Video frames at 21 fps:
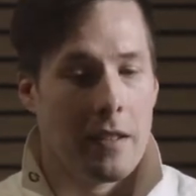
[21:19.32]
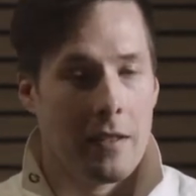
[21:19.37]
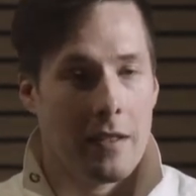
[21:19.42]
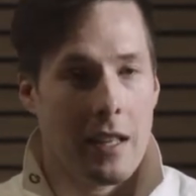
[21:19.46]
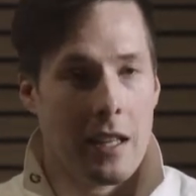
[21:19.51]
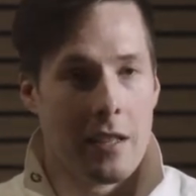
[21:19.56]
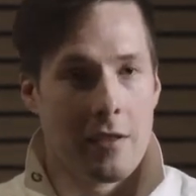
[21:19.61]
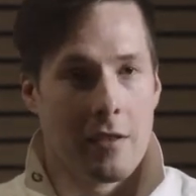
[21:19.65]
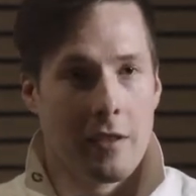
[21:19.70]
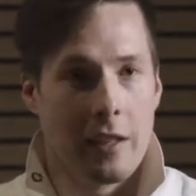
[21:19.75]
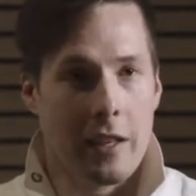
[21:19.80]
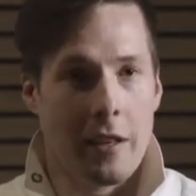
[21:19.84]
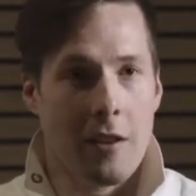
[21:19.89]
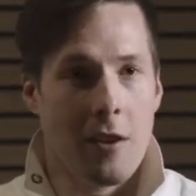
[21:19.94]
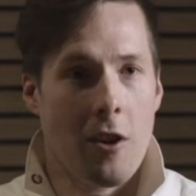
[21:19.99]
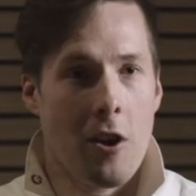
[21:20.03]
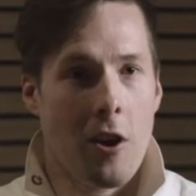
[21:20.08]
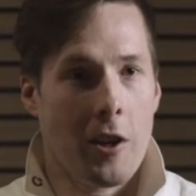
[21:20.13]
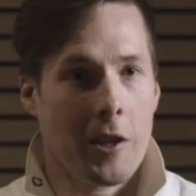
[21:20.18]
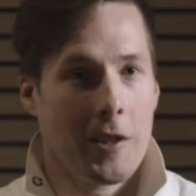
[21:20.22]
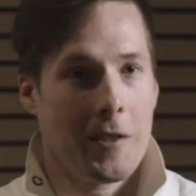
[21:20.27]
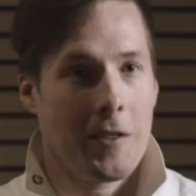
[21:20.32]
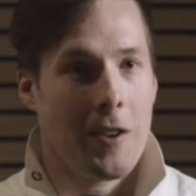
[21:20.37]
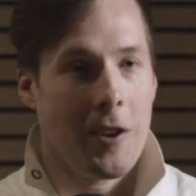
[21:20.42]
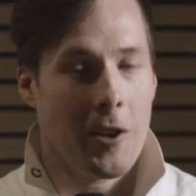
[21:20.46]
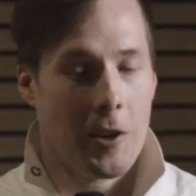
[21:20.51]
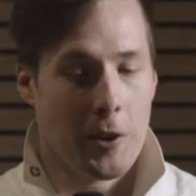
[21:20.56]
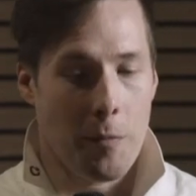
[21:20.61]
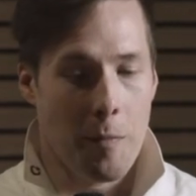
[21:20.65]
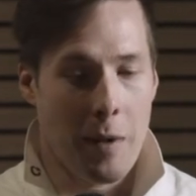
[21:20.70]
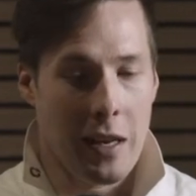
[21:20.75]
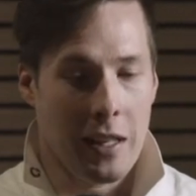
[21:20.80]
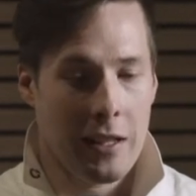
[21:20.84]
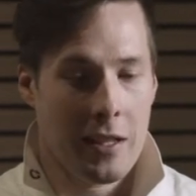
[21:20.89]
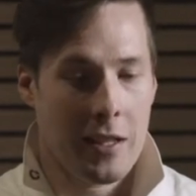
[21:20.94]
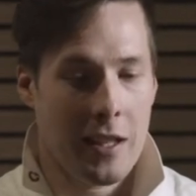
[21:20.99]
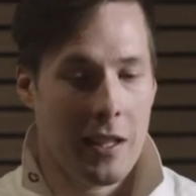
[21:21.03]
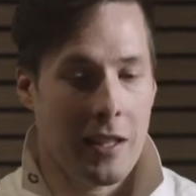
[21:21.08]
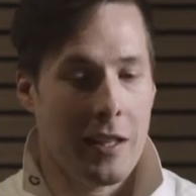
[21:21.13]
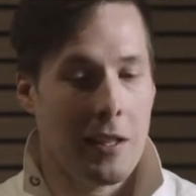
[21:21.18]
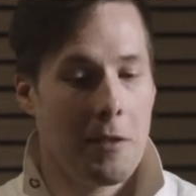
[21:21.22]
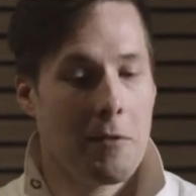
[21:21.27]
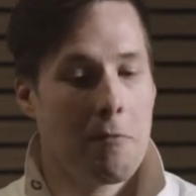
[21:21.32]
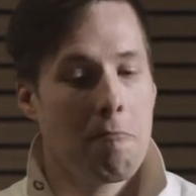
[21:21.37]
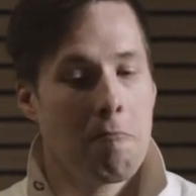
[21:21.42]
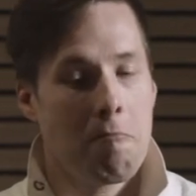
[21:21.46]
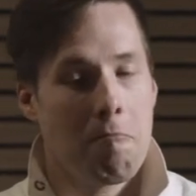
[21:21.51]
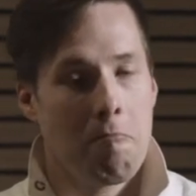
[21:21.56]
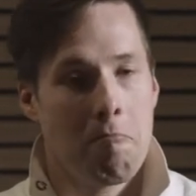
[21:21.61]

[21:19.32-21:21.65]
That's really hard to balance, and it